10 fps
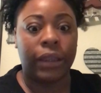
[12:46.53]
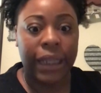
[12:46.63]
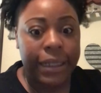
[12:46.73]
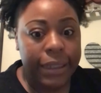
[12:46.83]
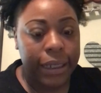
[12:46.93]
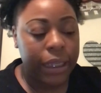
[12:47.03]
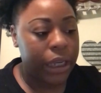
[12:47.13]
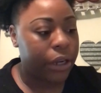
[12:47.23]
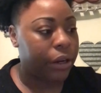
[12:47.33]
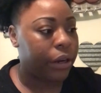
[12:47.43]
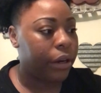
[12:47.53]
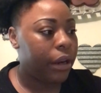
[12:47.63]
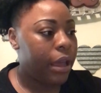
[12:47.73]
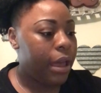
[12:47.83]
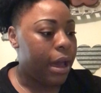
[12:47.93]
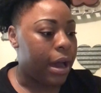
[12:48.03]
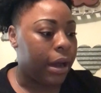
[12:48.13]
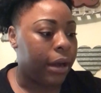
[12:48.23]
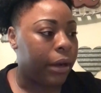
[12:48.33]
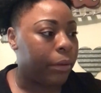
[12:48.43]
lease in here,
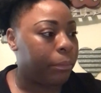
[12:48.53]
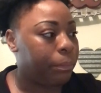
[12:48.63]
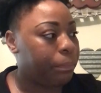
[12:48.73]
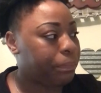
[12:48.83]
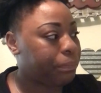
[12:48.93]
and